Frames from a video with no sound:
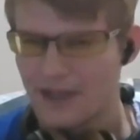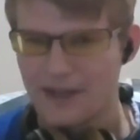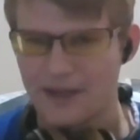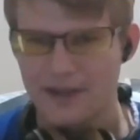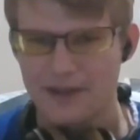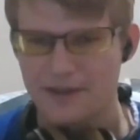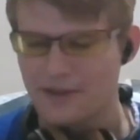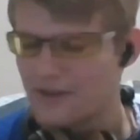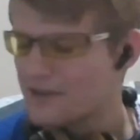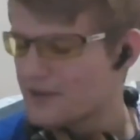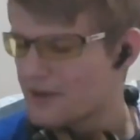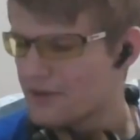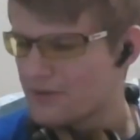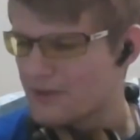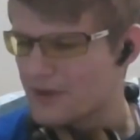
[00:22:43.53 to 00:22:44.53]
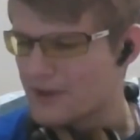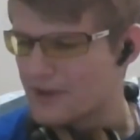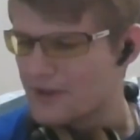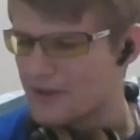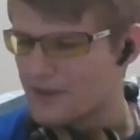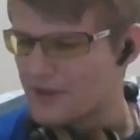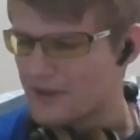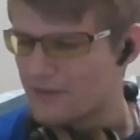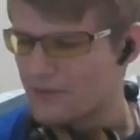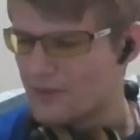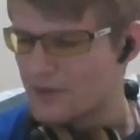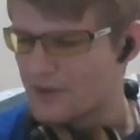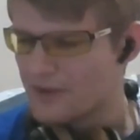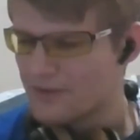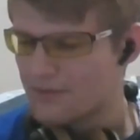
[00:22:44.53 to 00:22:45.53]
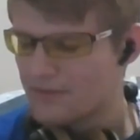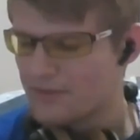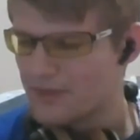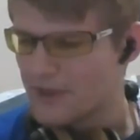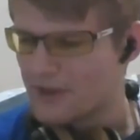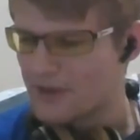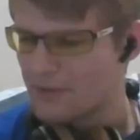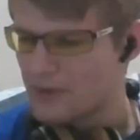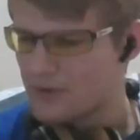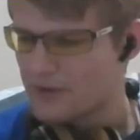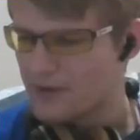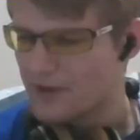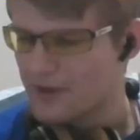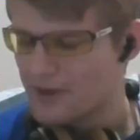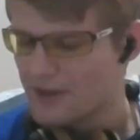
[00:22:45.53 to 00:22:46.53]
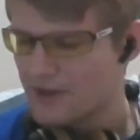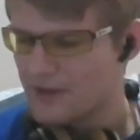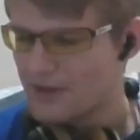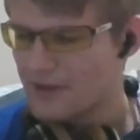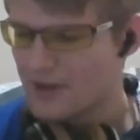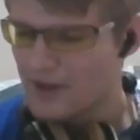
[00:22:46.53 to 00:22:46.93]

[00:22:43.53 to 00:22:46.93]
And there you go. And then we'll play our music again.